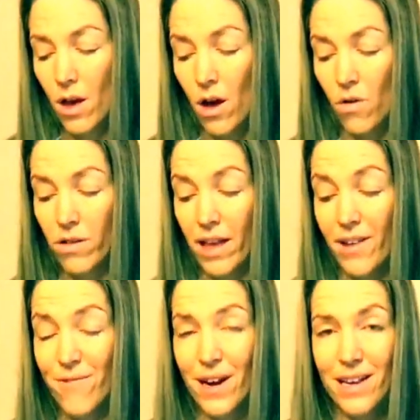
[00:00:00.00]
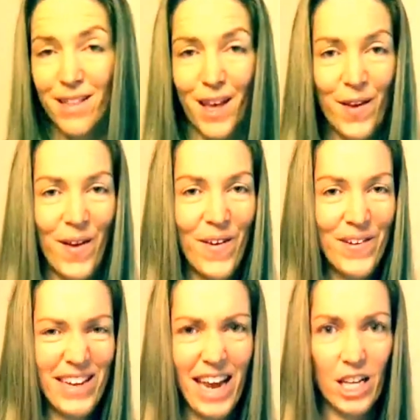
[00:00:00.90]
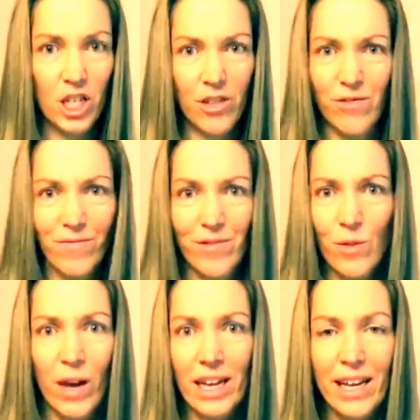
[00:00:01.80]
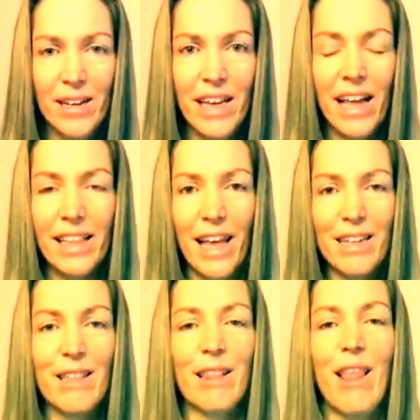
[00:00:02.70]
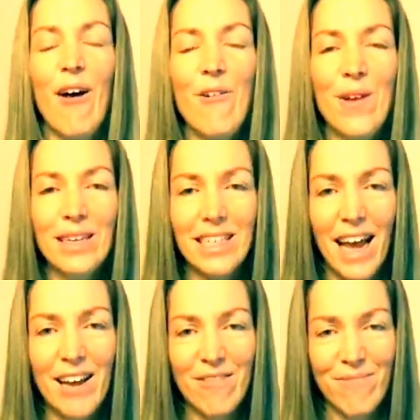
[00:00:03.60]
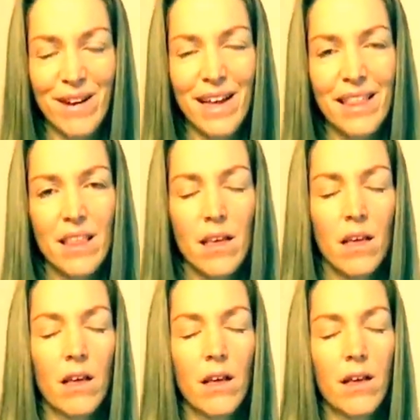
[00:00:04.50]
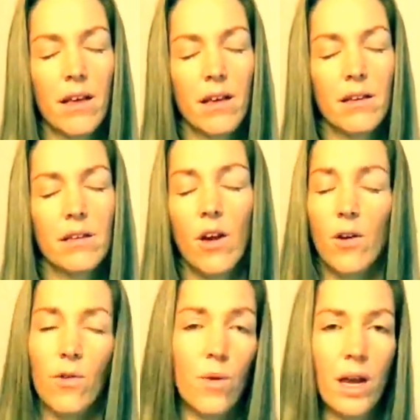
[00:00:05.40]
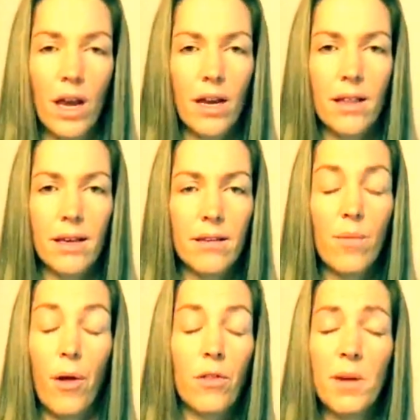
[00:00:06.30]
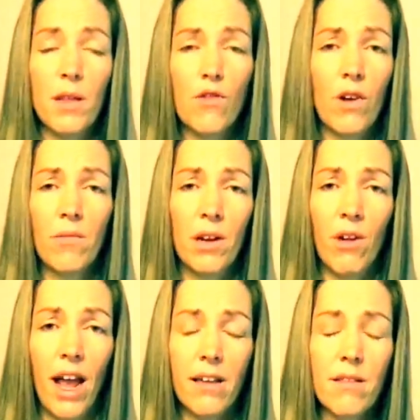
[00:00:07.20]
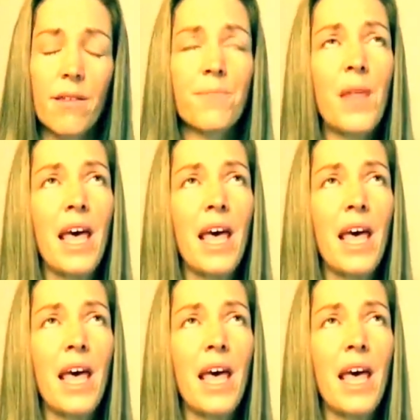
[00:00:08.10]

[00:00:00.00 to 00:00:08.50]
I'll say ready, set, go to get you to quickly take that slow intake of breath. Don't quick anything. You're supposed to be extremely relaxed.